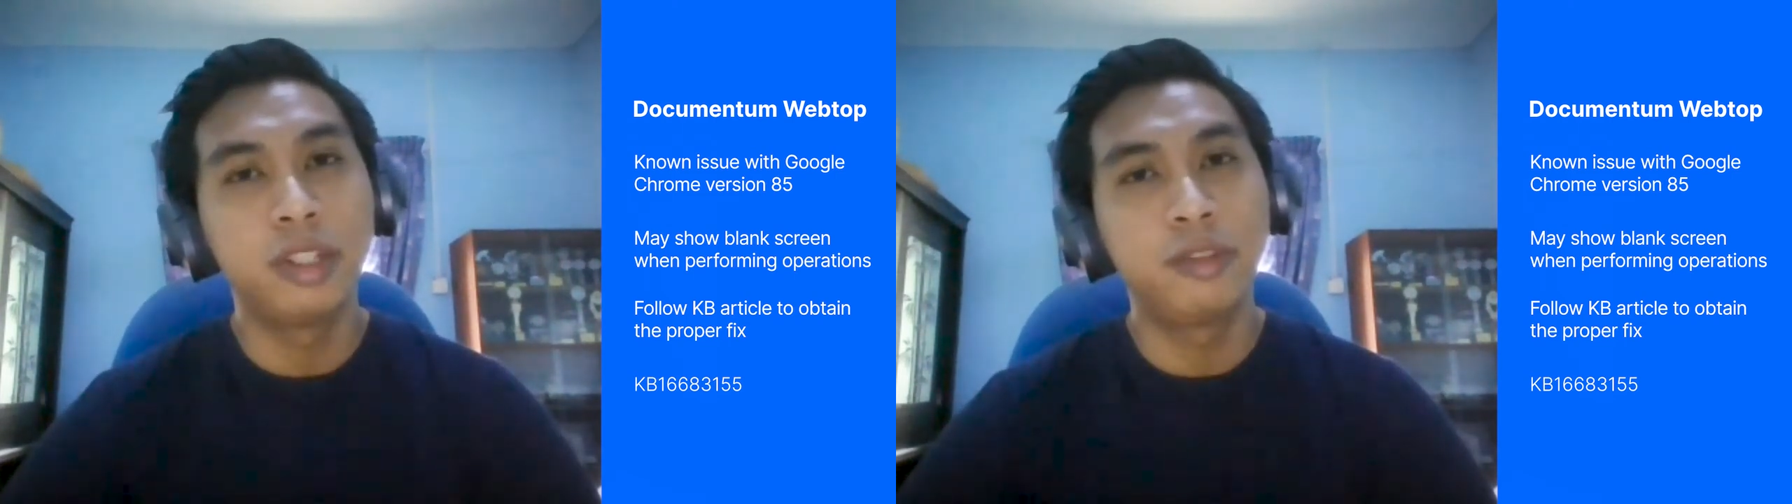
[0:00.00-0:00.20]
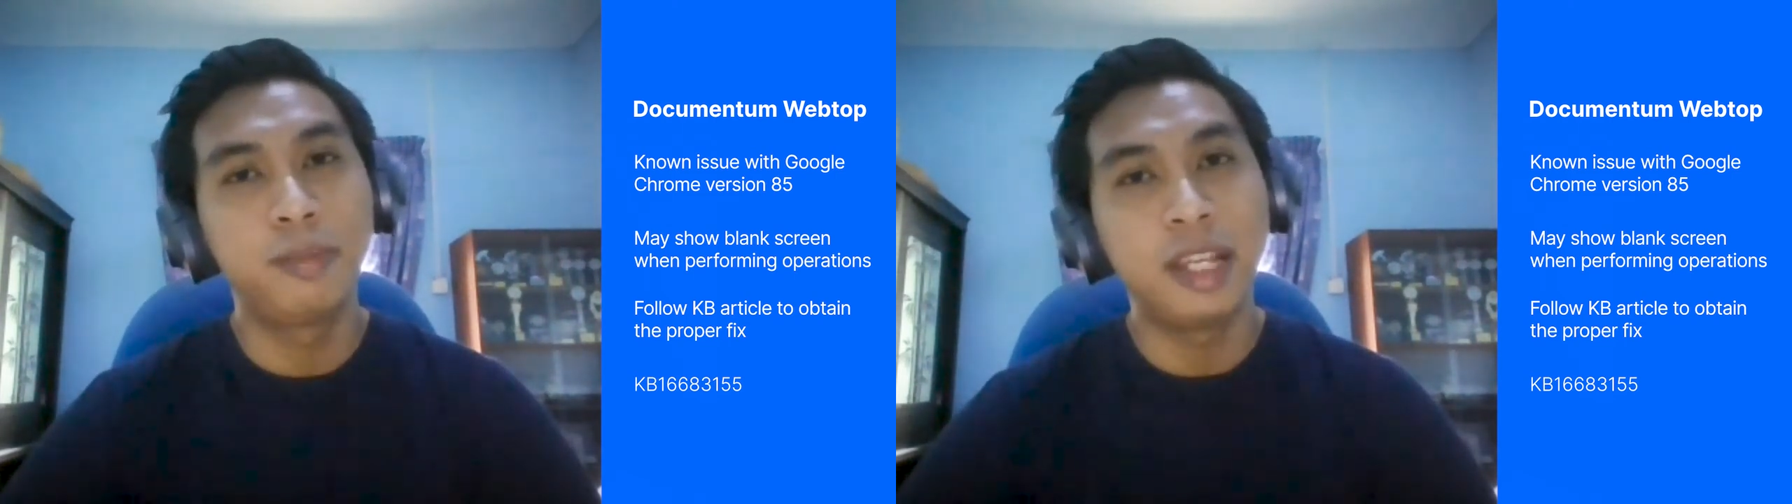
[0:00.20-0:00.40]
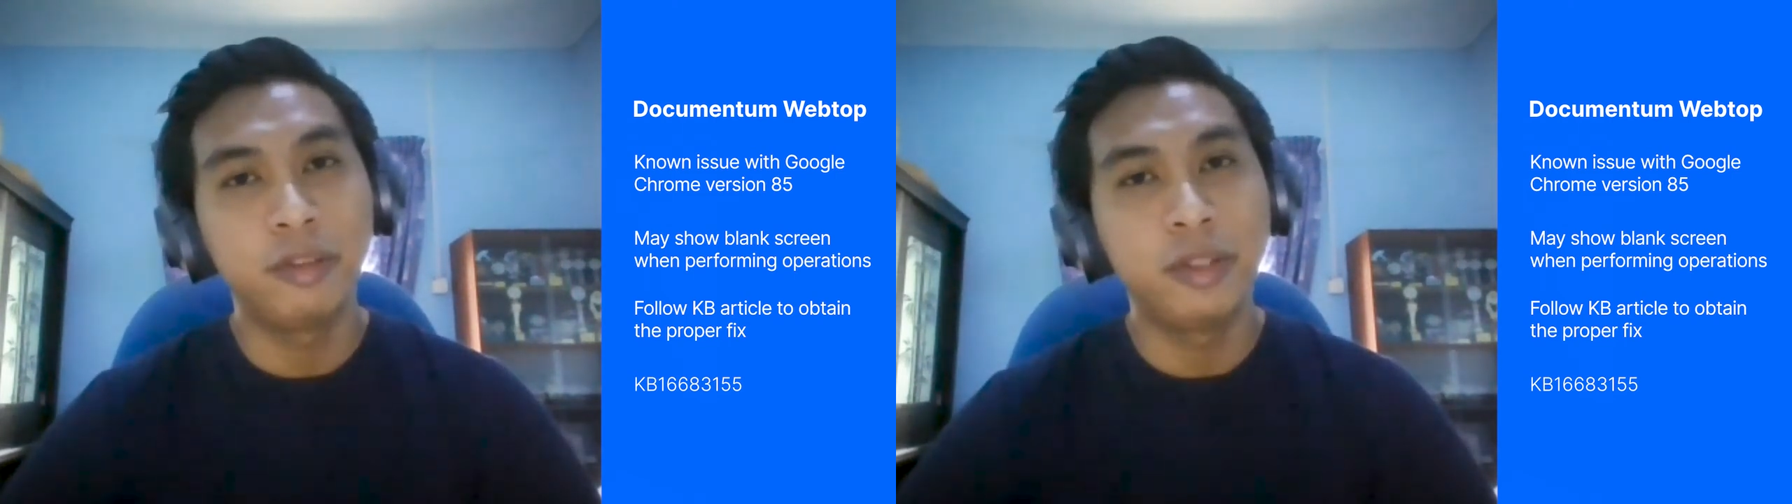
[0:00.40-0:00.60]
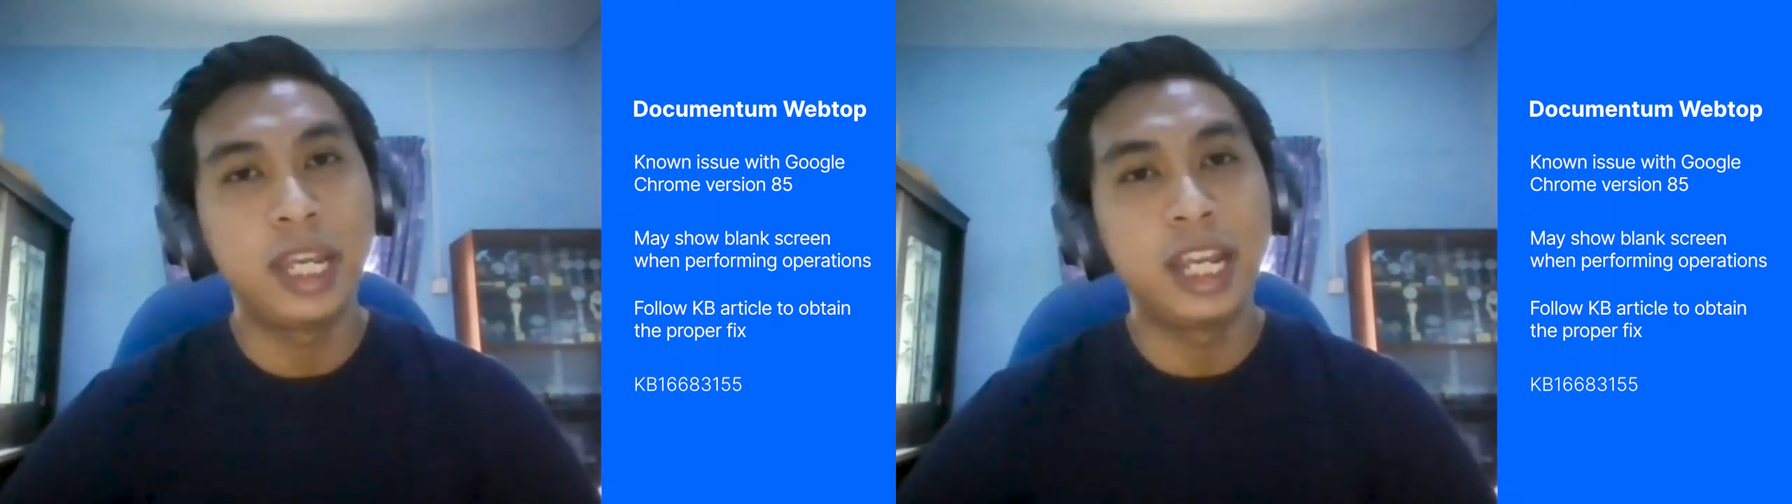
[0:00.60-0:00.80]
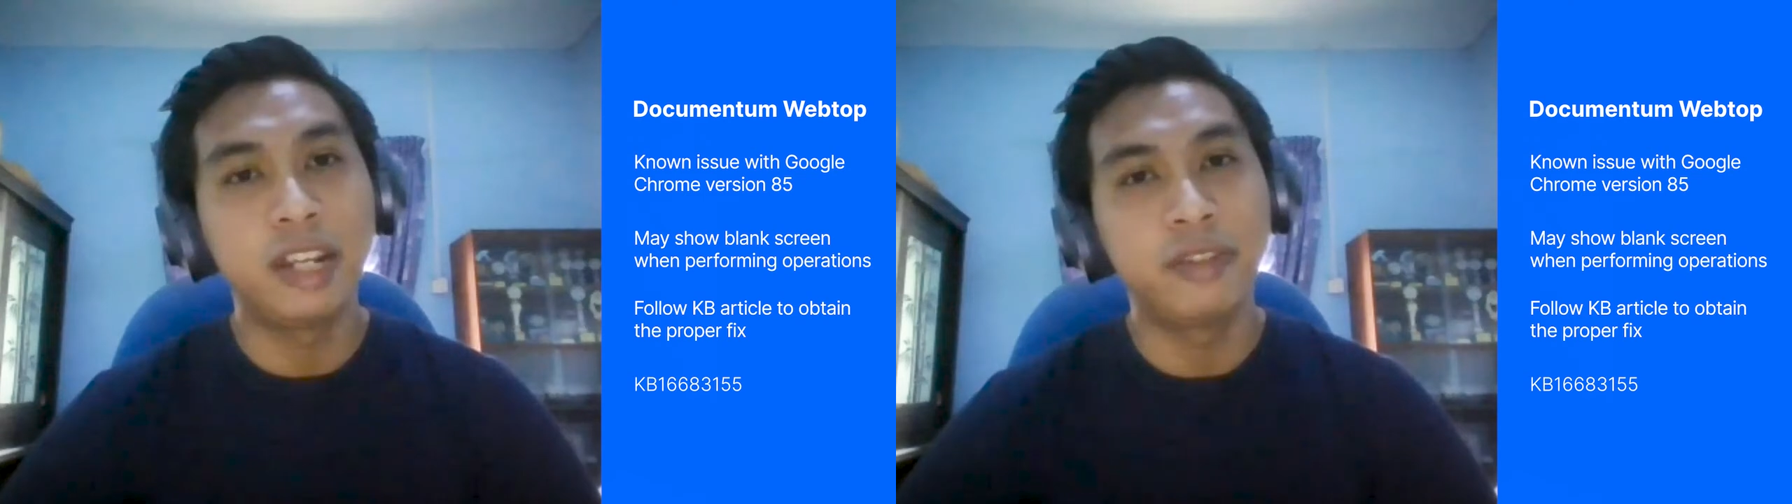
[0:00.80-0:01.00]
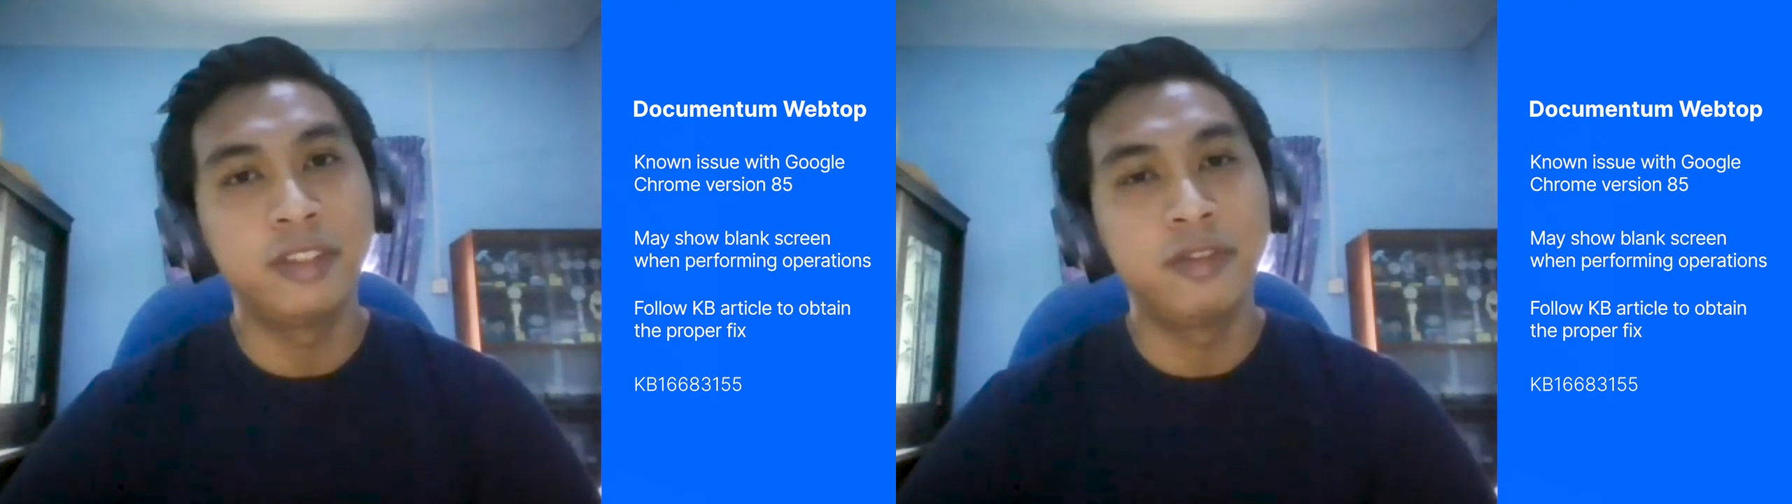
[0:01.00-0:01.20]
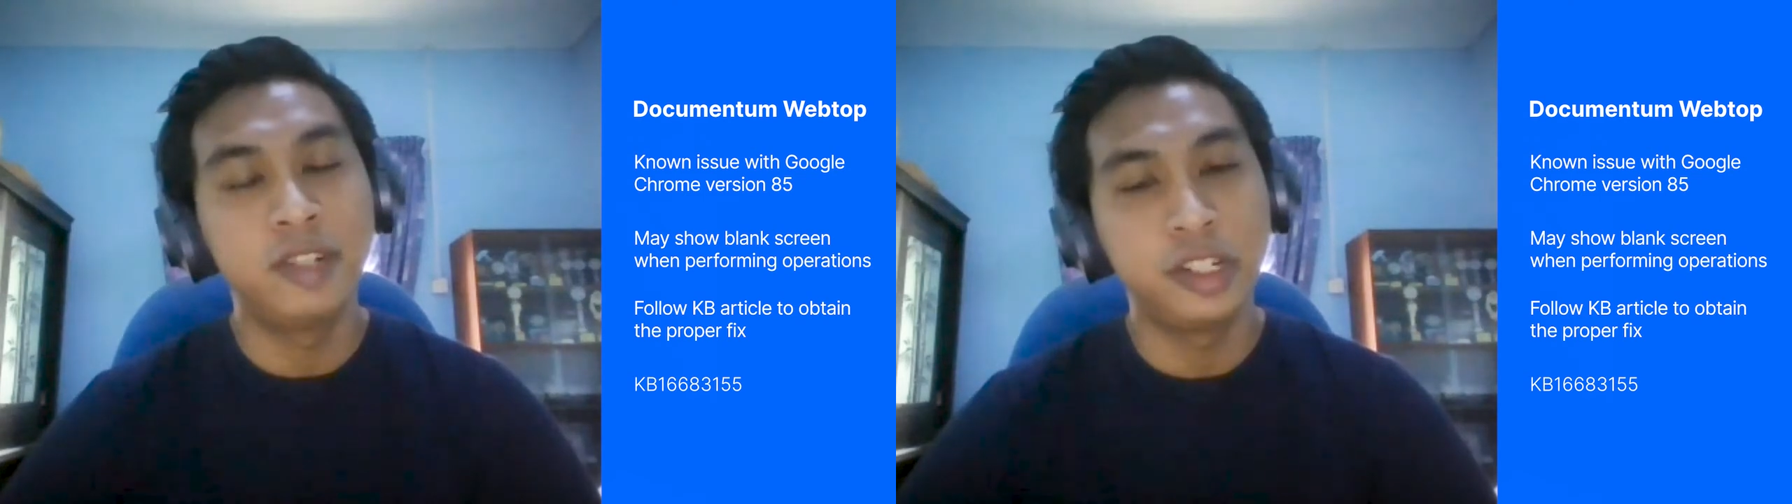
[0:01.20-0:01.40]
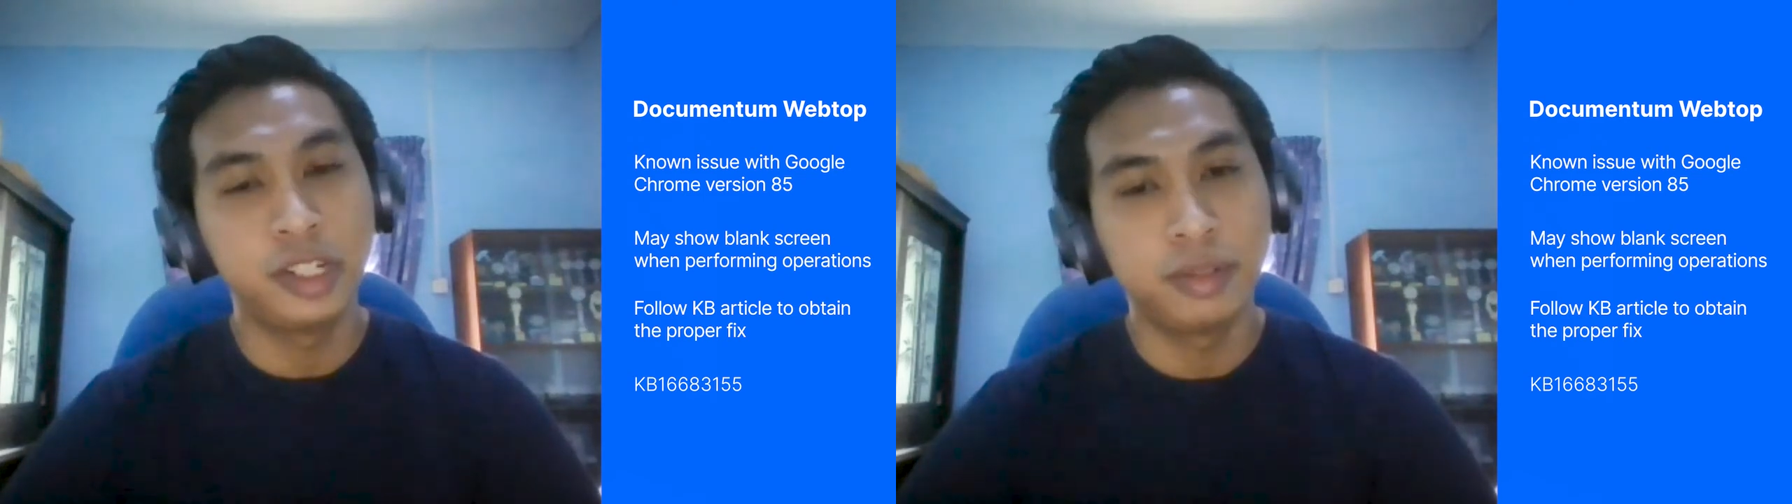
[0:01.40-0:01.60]
the specific 85
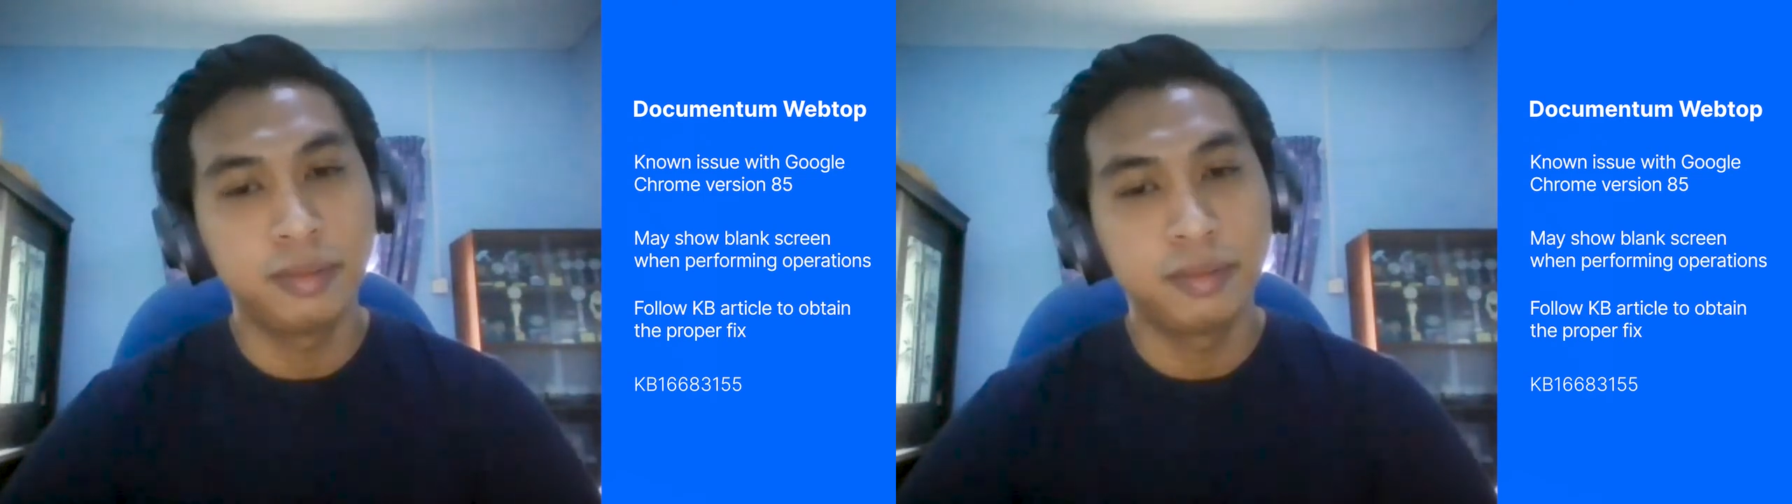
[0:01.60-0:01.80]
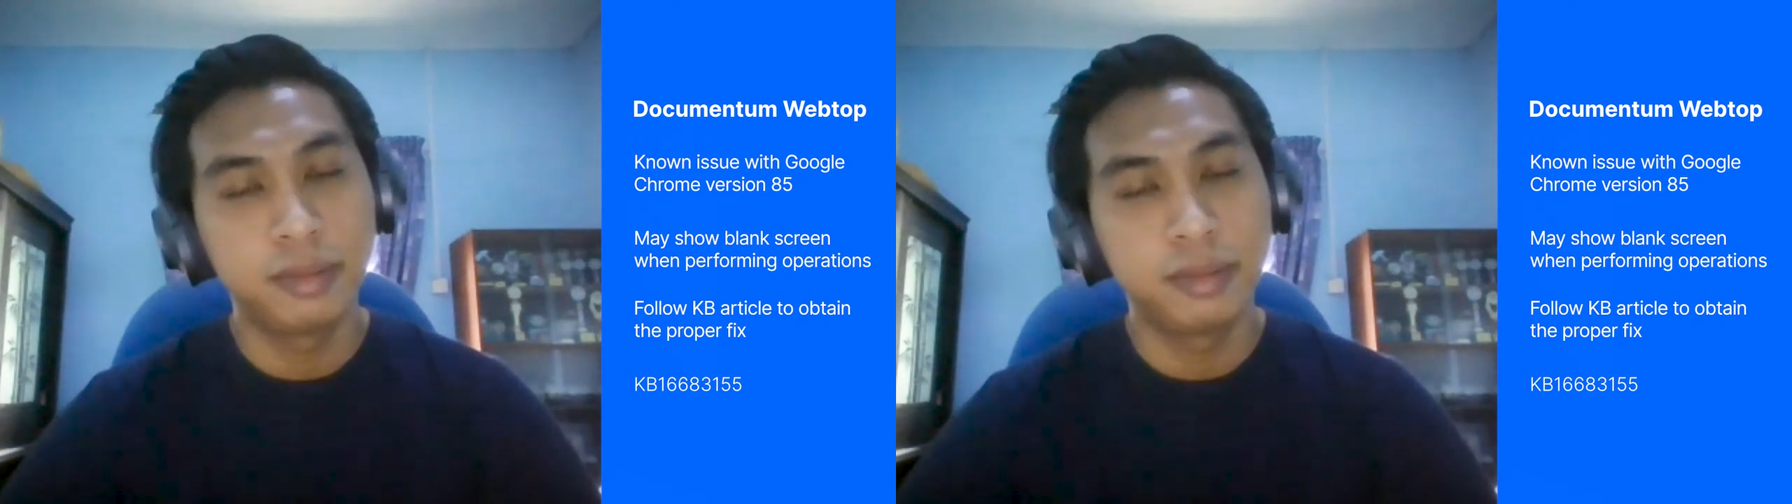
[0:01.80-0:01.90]
version.